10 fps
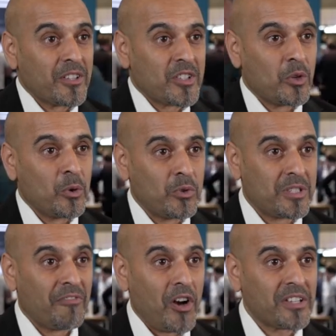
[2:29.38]
to
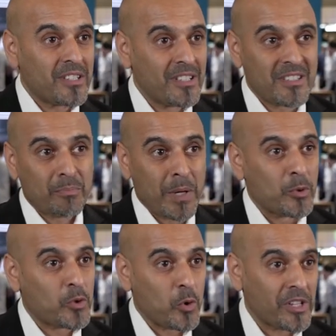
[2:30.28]
devices.
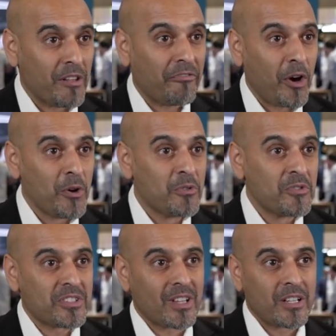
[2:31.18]
People talk to their
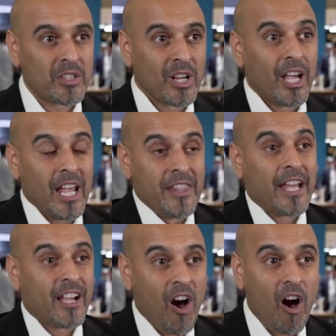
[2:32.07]
phones, in their
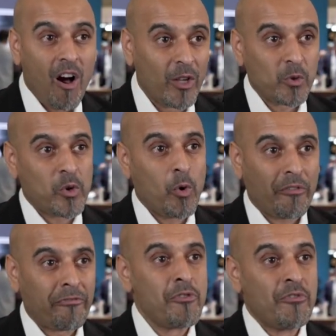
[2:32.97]
car, they'll talk
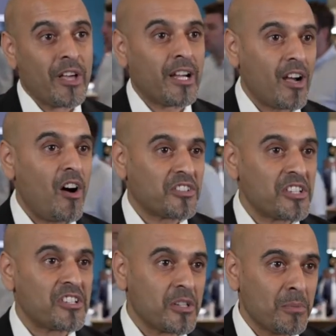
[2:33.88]
through their car
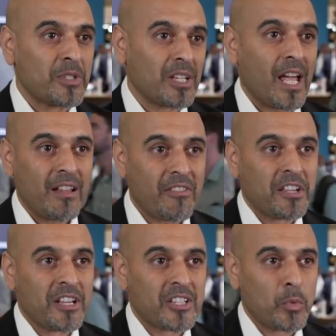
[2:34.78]
system to get
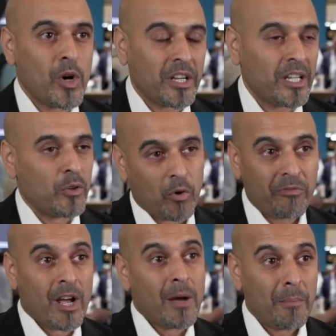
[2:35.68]
things working or
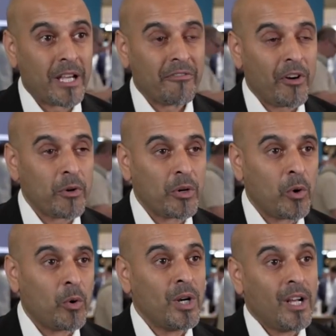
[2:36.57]
make a phone call.